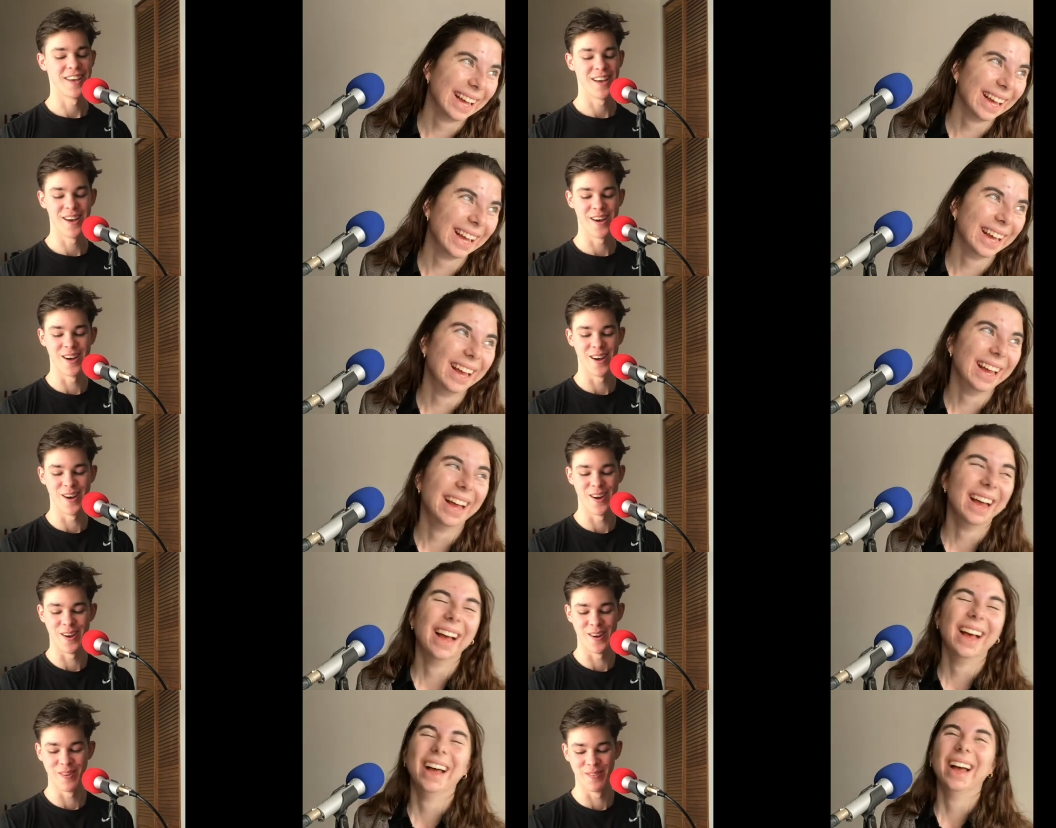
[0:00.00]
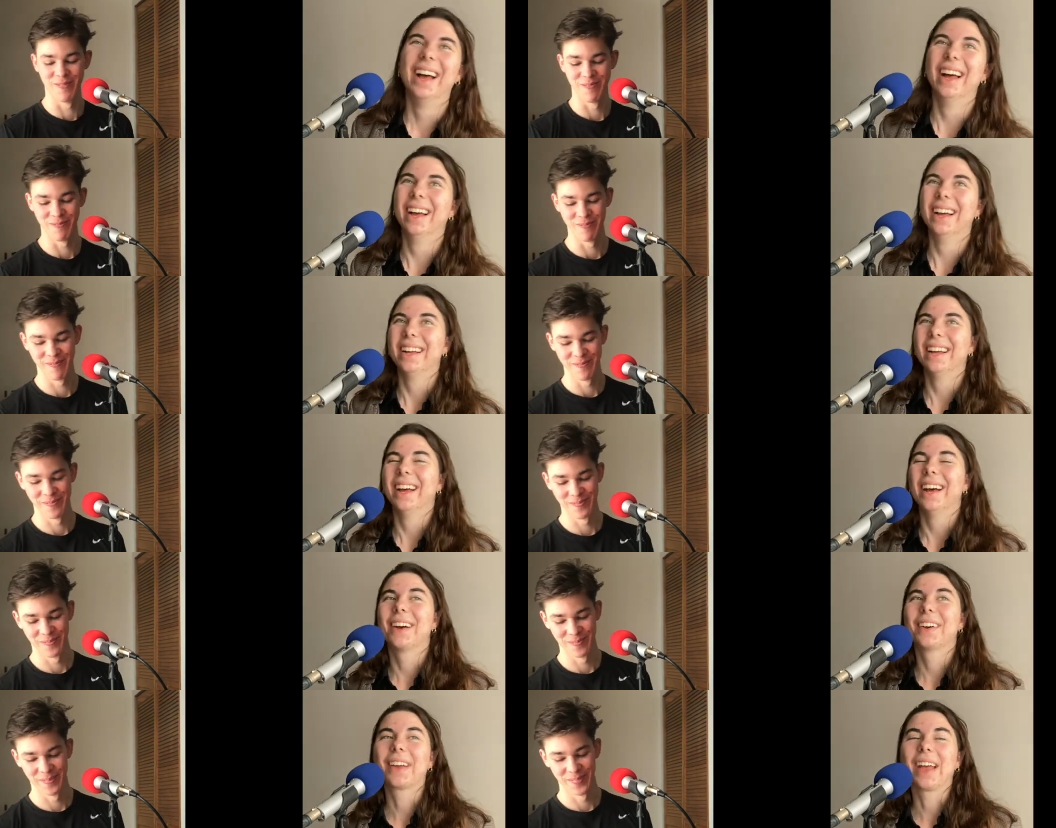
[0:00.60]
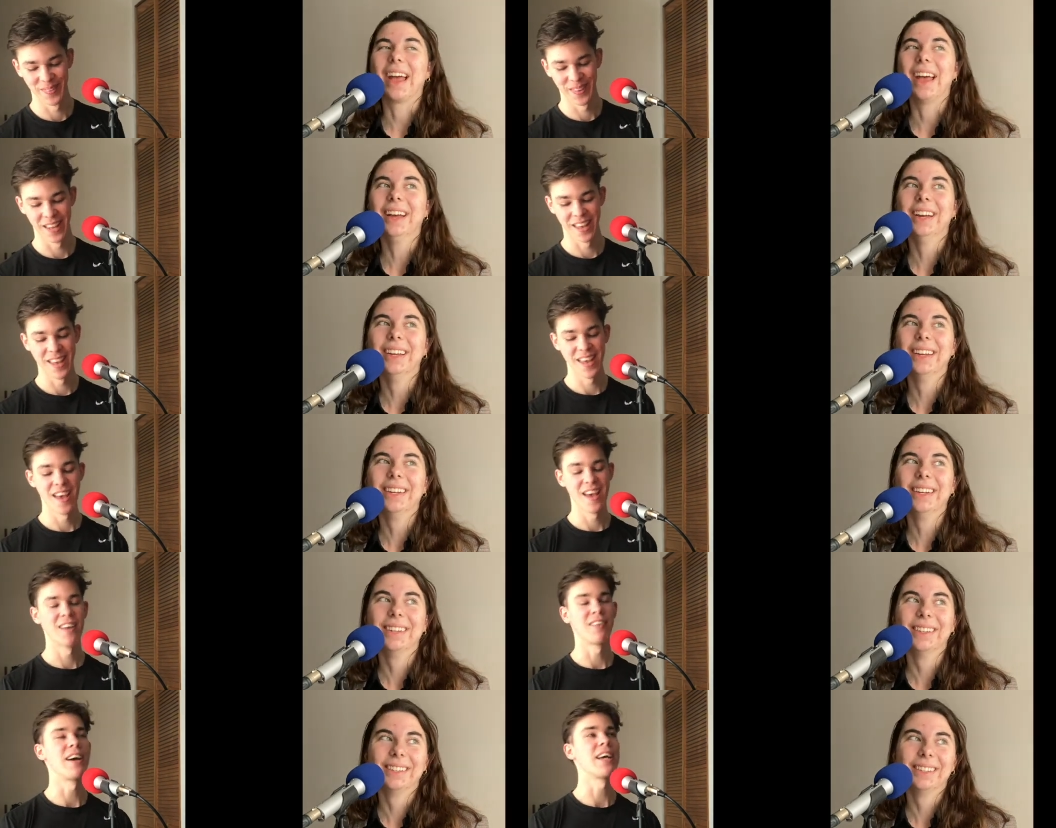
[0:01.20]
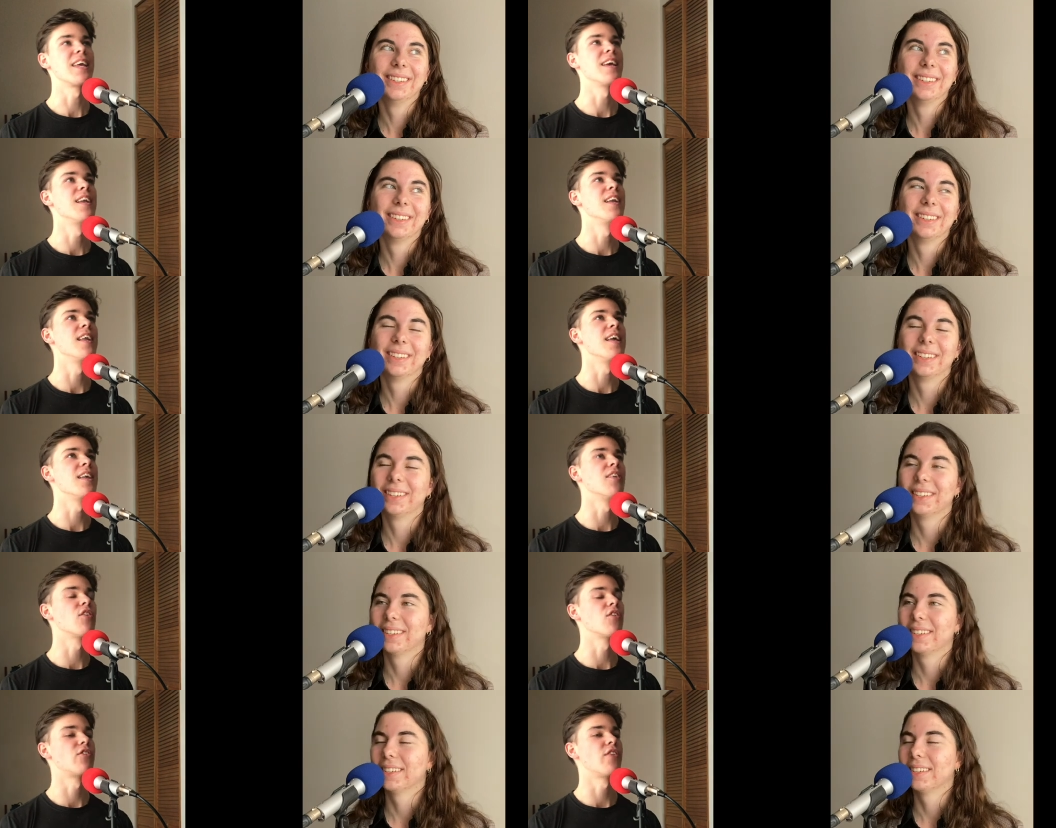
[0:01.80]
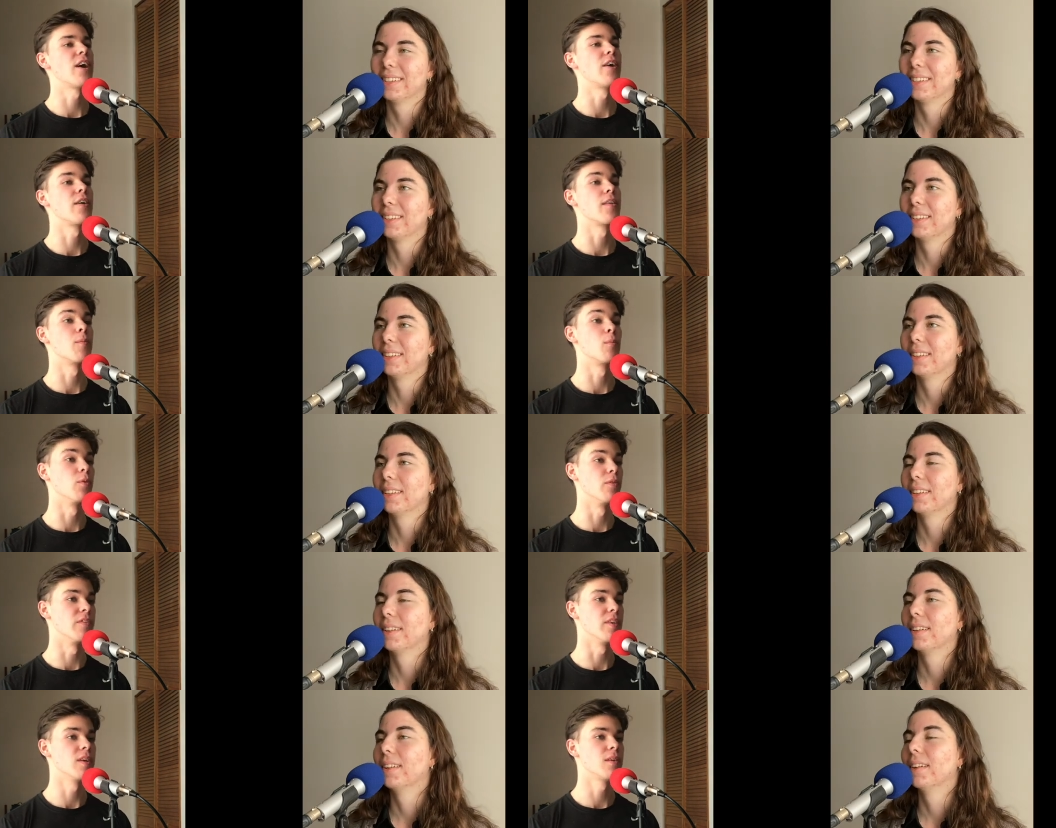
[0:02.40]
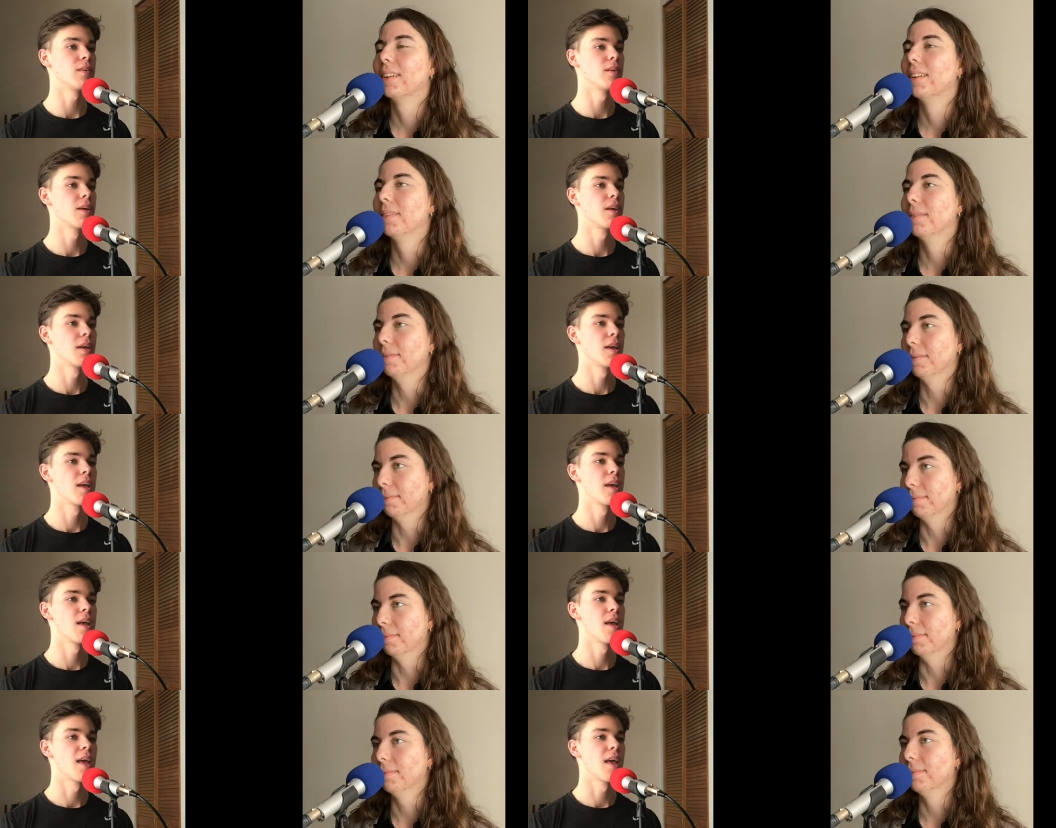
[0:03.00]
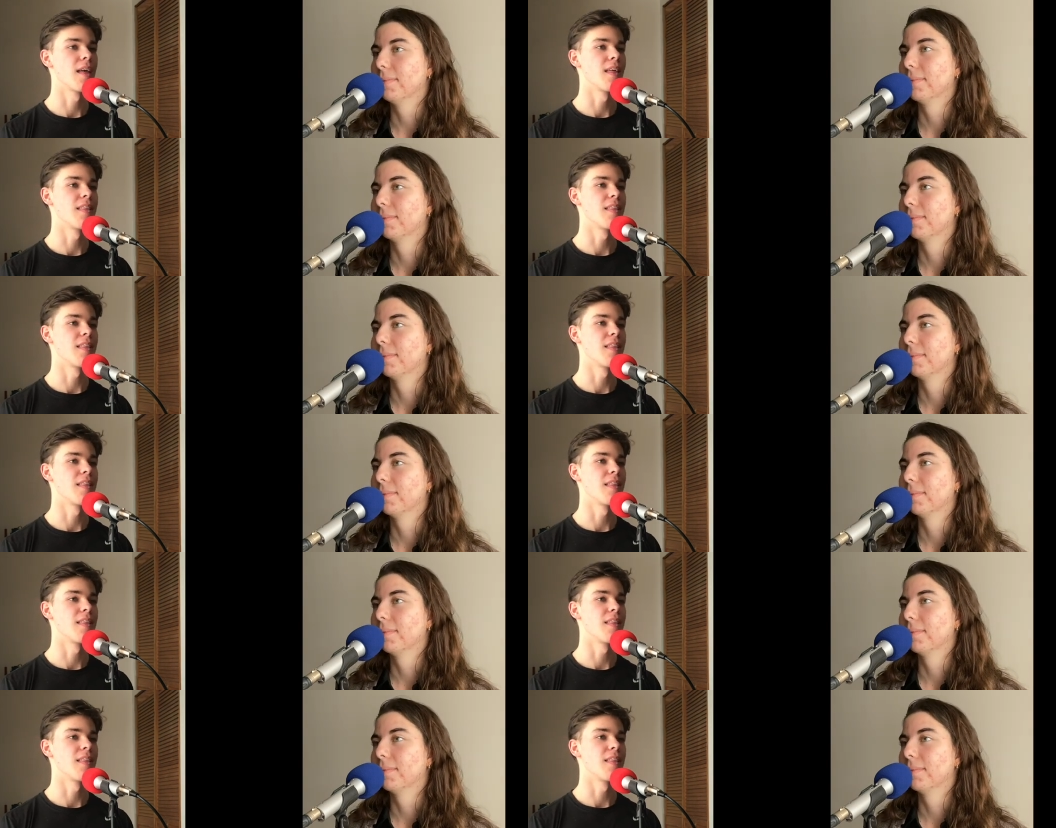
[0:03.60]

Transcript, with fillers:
Speaker 1: Um, okay like in Interstellar, the movie, mm-hmm.